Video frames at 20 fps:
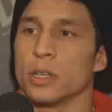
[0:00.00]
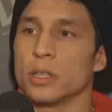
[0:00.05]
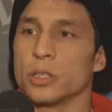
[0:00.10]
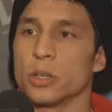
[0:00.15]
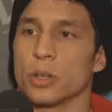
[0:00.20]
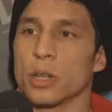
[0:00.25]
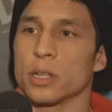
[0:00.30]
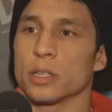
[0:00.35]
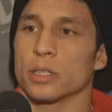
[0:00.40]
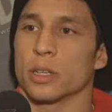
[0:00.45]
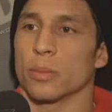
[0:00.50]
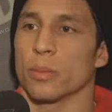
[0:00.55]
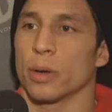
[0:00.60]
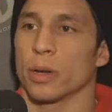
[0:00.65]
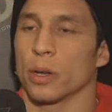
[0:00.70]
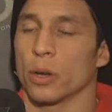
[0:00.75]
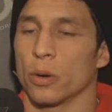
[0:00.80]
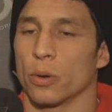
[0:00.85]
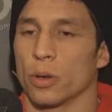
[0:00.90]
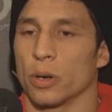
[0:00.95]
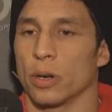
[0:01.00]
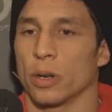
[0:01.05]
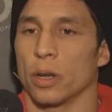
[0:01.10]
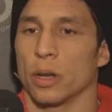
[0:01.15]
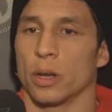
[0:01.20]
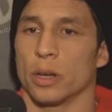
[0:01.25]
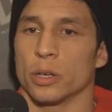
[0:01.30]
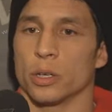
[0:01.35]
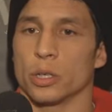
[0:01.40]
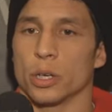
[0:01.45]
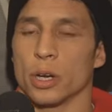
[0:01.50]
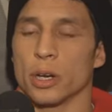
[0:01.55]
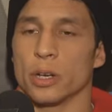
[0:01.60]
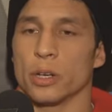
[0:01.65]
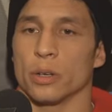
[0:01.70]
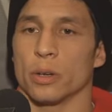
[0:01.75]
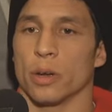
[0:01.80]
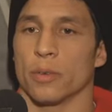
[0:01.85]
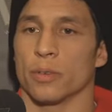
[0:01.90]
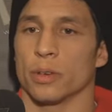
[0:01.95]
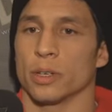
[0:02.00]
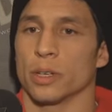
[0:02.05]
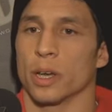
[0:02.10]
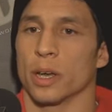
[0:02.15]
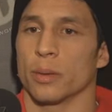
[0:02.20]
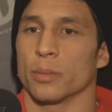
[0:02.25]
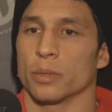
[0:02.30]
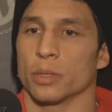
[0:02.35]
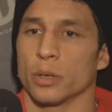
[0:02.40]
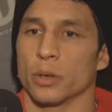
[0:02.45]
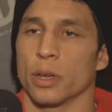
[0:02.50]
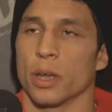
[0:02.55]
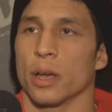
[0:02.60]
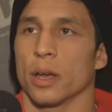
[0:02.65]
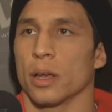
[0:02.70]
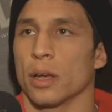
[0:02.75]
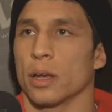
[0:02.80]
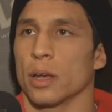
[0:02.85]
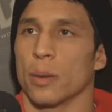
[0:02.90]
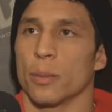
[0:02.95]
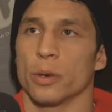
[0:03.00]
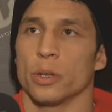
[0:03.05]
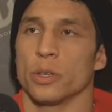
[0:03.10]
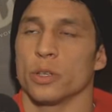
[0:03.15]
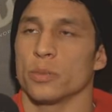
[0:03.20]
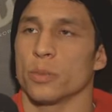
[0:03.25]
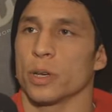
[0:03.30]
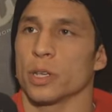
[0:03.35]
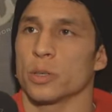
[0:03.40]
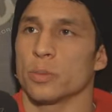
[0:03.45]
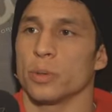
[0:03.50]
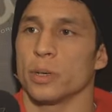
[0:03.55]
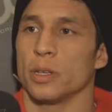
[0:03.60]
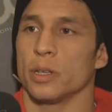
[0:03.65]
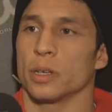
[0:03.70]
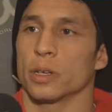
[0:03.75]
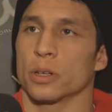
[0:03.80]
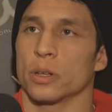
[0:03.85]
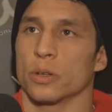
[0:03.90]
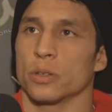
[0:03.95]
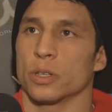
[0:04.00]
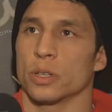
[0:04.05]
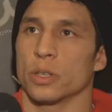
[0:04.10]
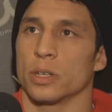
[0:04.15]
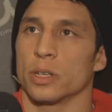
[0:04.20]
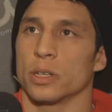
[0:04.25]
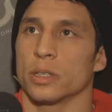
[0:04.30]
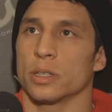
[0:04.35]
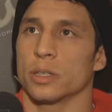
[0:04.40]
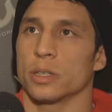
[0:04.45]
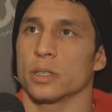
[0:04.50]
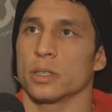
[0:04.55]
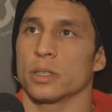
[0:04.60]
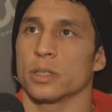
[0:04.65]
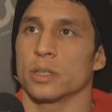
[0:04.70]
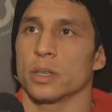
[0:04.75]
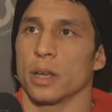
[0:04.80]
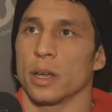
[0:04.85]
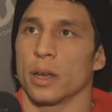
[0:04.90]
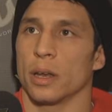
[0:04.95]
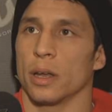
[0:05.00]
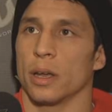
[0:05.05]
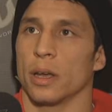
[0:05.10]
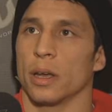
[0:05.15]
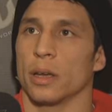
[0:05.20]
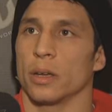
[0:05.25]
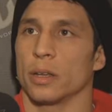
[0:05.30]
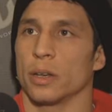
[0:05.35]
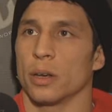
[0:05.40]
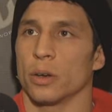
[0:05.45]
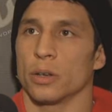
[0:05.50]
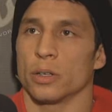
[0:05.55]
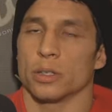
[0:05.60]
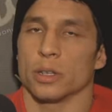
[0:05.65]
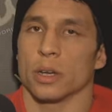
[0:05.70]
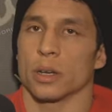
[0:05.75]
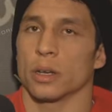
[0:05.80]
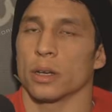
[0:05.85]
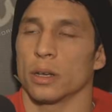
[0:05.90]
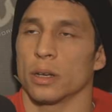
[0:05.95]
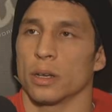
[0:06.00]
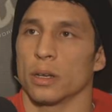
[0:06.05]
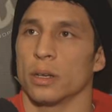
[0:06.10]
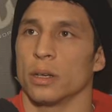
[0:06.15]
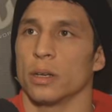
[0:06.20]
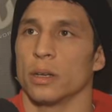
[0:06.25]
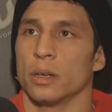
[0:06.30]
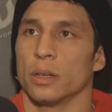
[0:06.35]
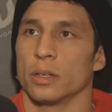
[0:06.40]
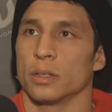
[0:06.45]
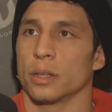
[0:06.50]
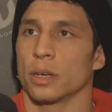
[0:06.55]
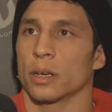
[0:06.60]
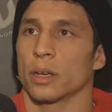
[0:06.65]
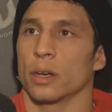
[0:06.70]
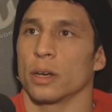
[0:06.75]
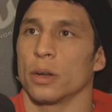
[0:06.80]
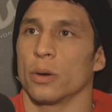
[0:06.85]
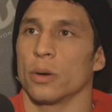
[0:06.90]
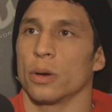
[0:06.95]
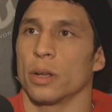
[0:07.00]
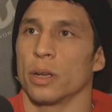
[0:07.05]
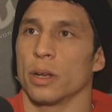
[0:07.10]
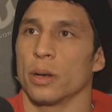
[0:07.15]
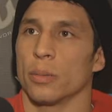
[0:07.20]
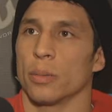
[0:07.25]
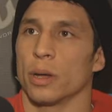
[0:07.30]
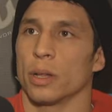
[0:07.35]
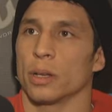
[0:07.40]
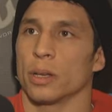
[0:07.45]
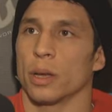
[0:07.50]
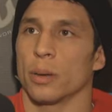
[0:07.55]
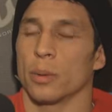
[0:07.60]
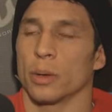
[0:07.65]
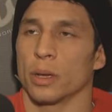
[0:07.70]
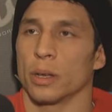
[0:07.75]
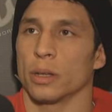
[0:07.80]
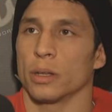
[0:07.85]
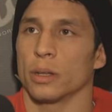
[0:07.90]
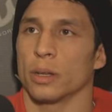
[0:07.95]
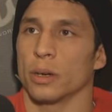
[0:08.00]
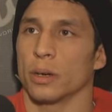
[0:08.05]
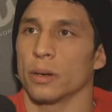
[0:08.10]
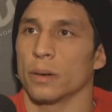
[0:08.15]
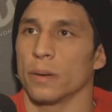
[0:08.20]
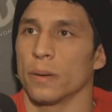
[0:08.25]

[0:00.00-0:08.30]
so that's something I go in uh, trying to do every time. So yeah, I'm gonna use my speed to close the distance, and uh, you know he's not gonna not gonna know what hit him by the time I get in there.